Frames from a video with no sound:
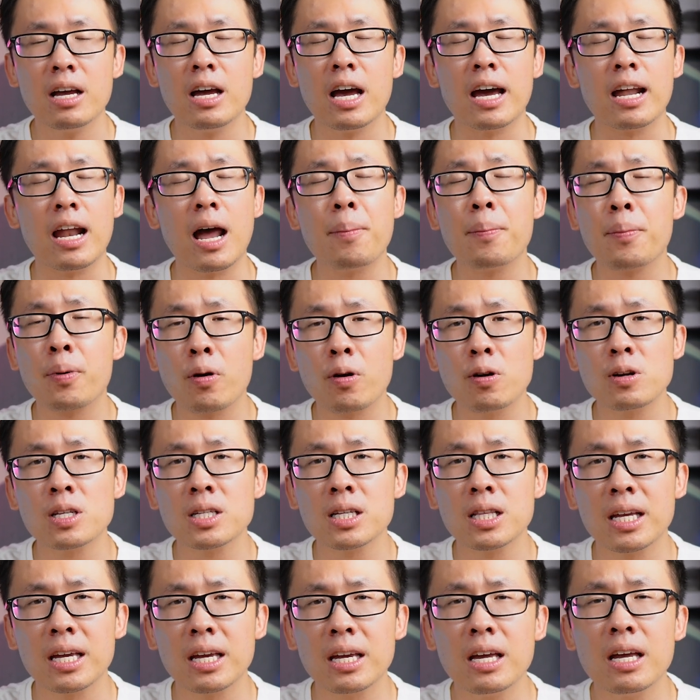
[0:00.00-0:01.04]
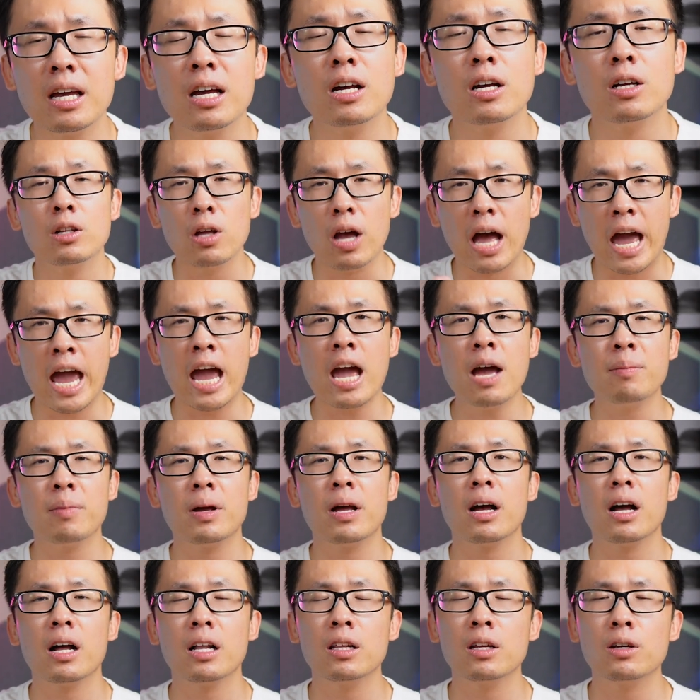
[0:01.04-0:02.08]
And I personally am
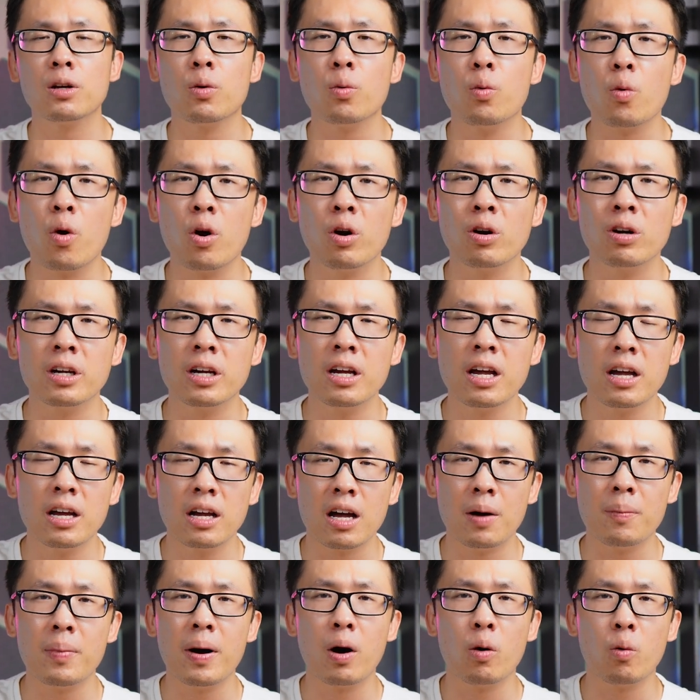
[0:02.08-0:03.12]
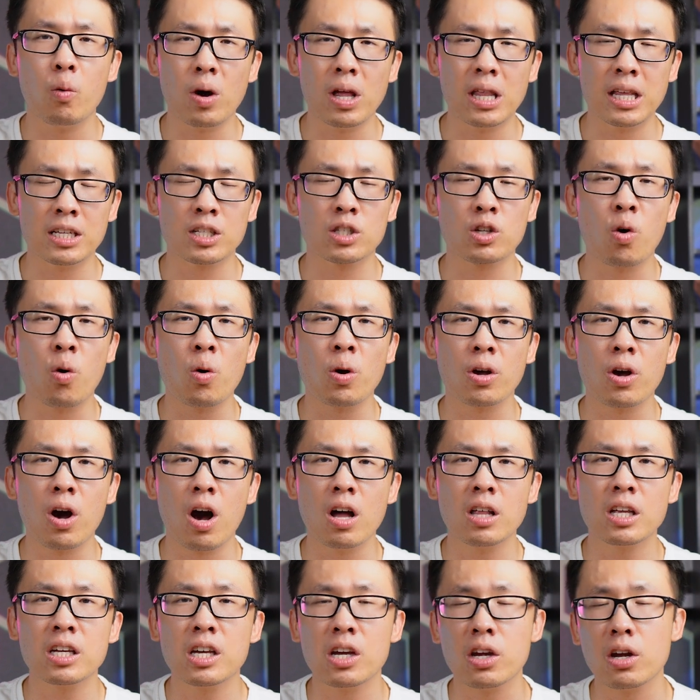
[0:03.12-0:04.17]
a little worried about what is going
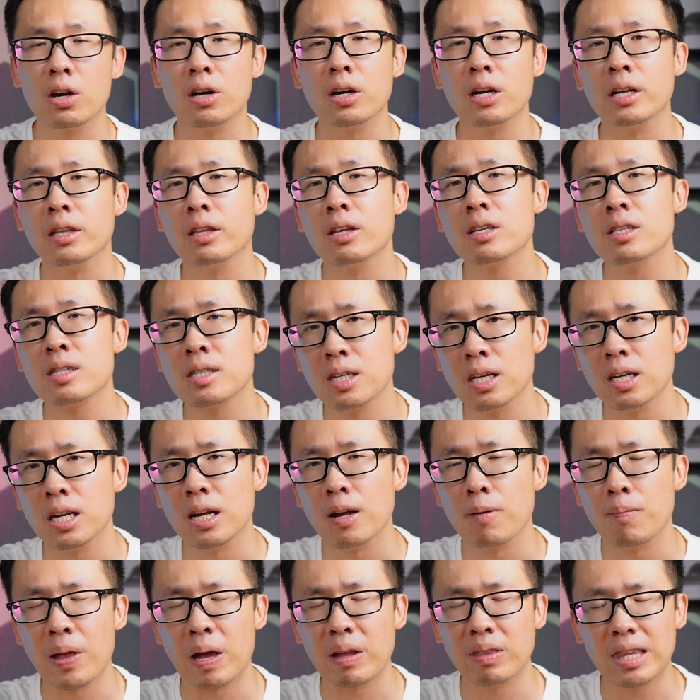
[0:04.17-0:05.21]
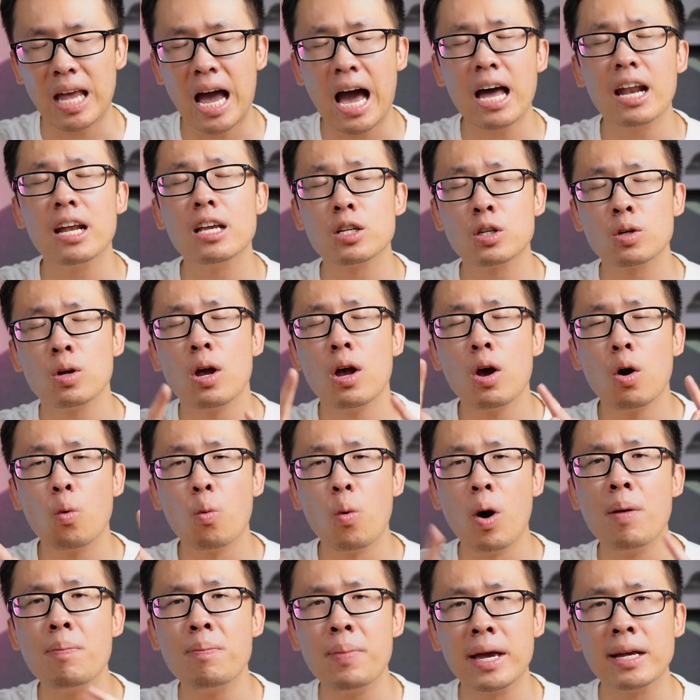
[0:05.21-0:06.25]
on here in the city. And that is
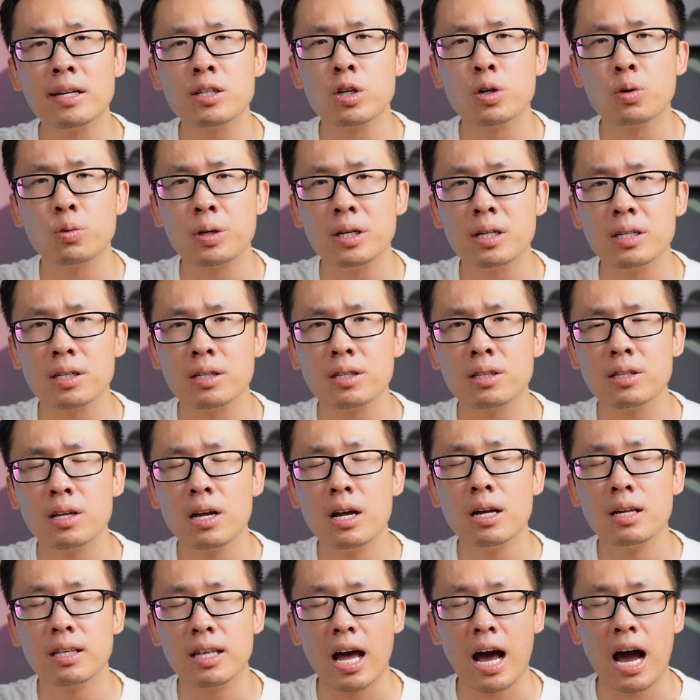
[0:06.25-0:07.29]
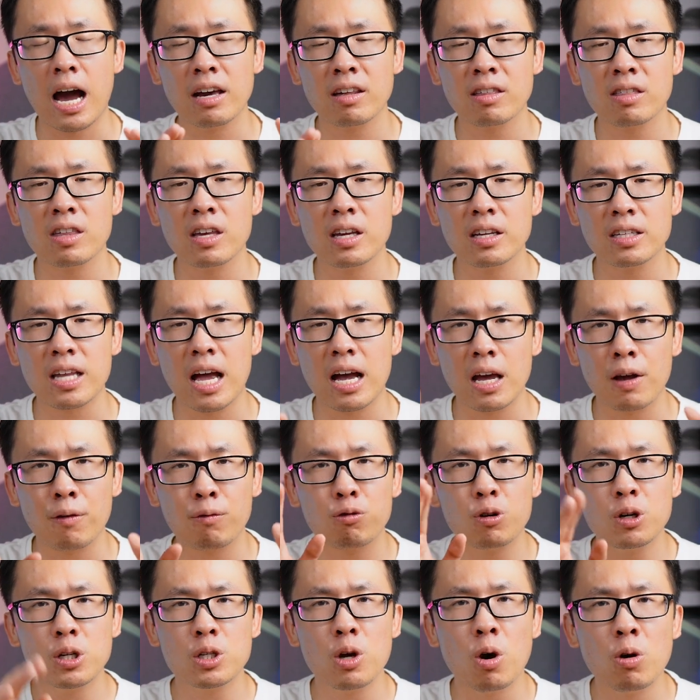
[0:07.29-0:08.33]
one major reason that I think that if
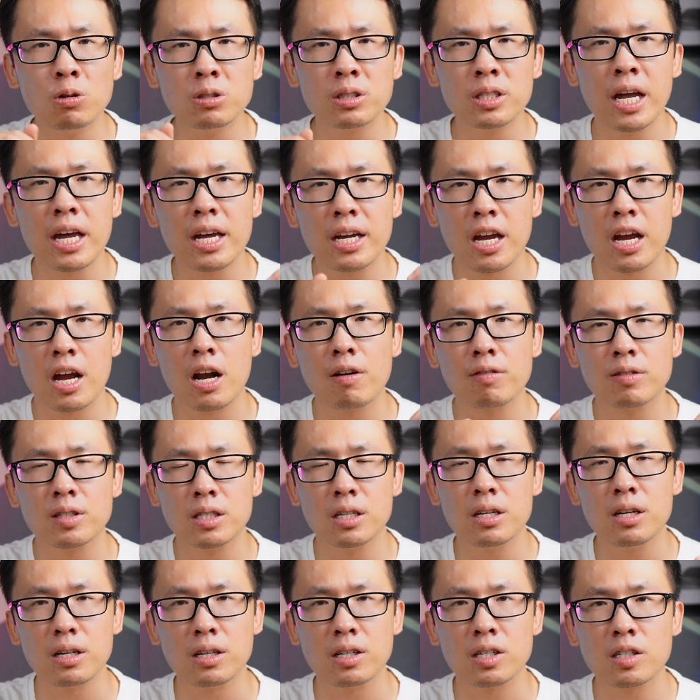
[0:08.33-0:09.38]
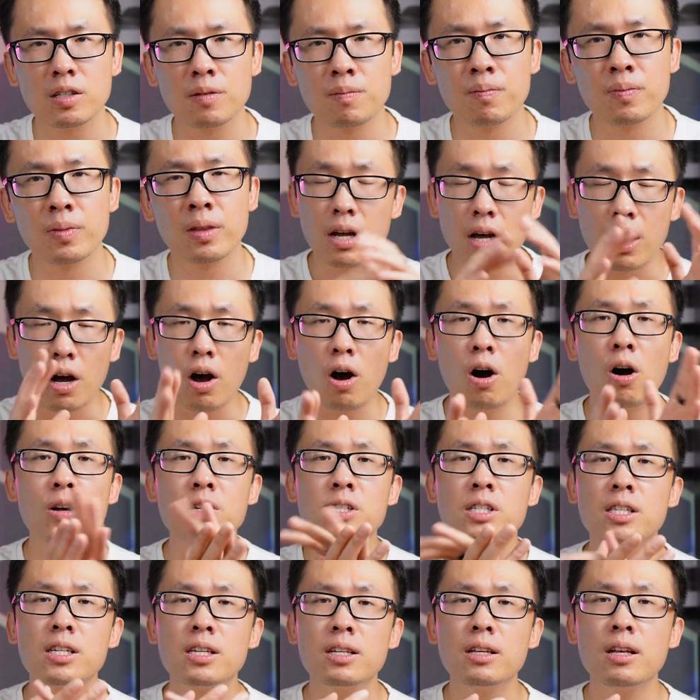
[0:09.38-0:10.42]
we don't take care of this,
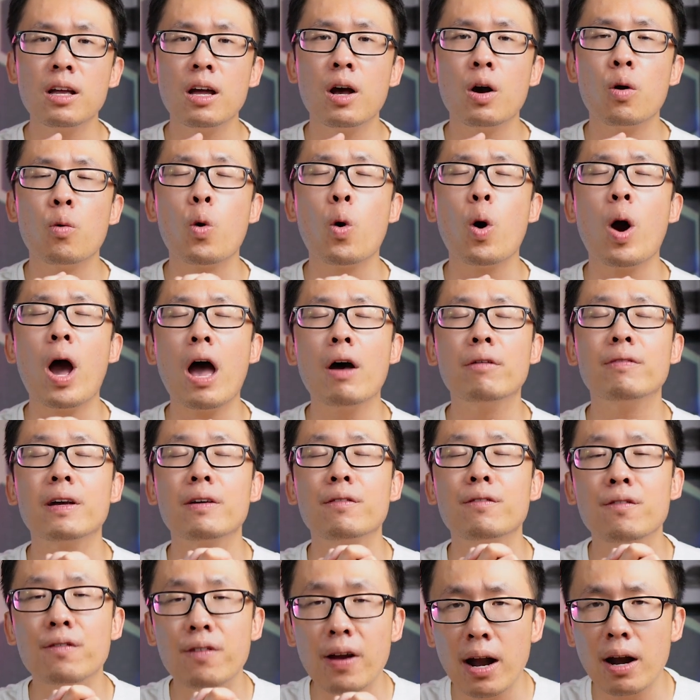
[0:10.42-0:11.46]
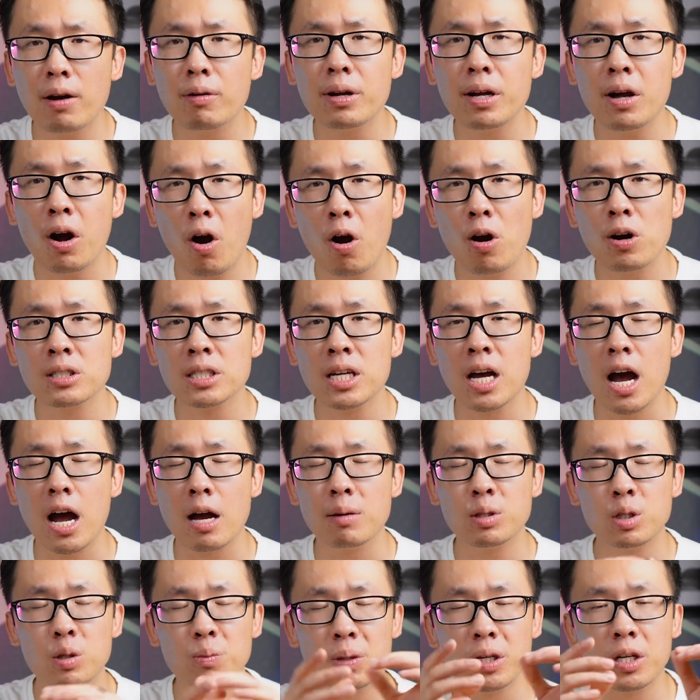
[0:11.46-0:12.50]
Austin will have a very hard
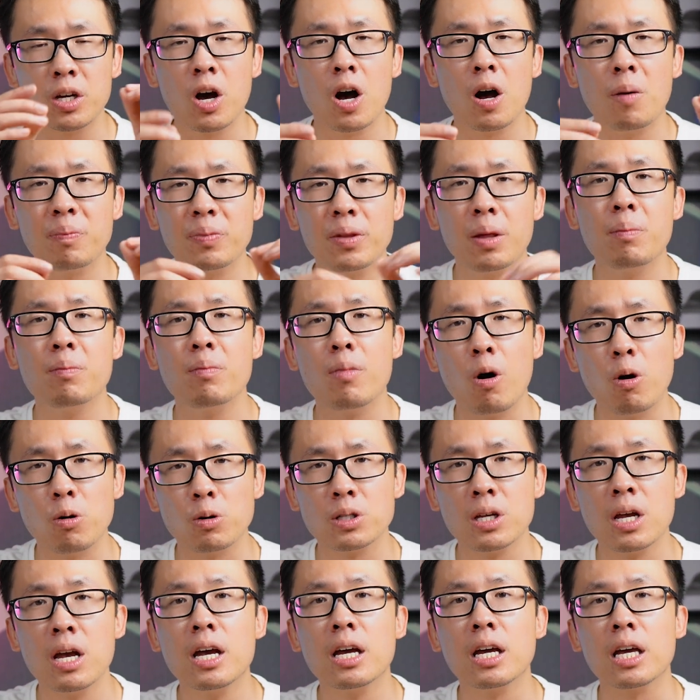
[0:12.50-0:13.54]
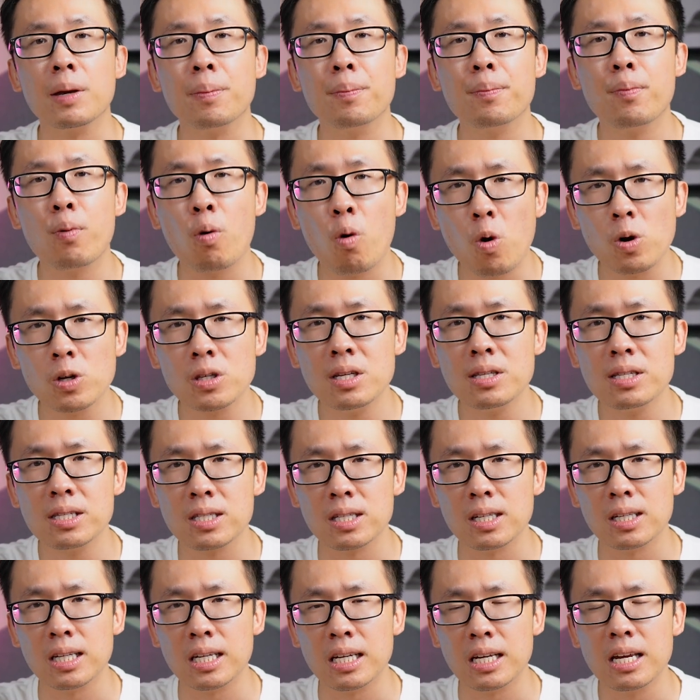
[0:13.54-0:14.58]
time to become the most important
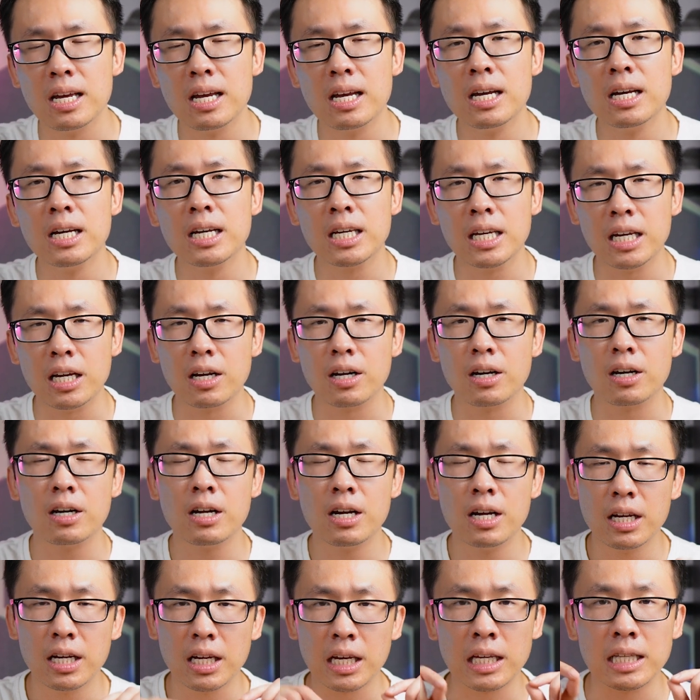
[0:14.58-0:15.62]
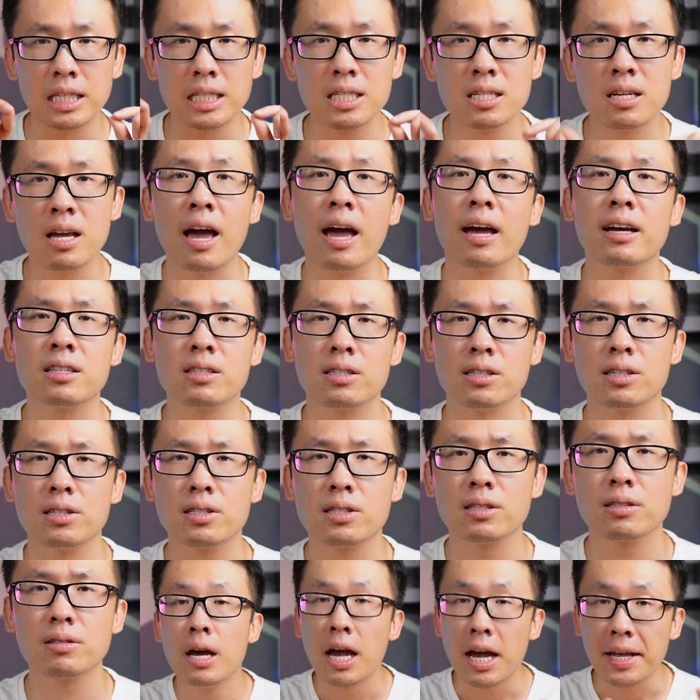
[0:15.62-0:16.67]
city here in
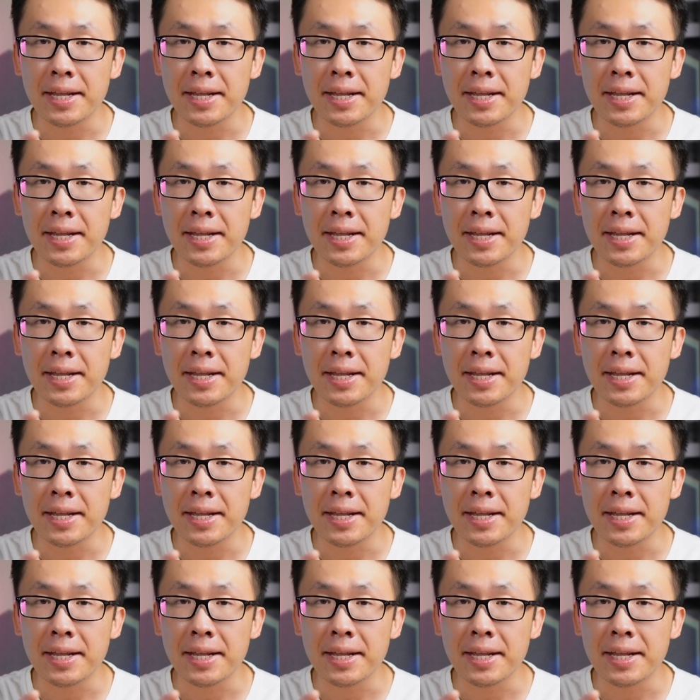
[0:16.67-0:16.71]
Texas.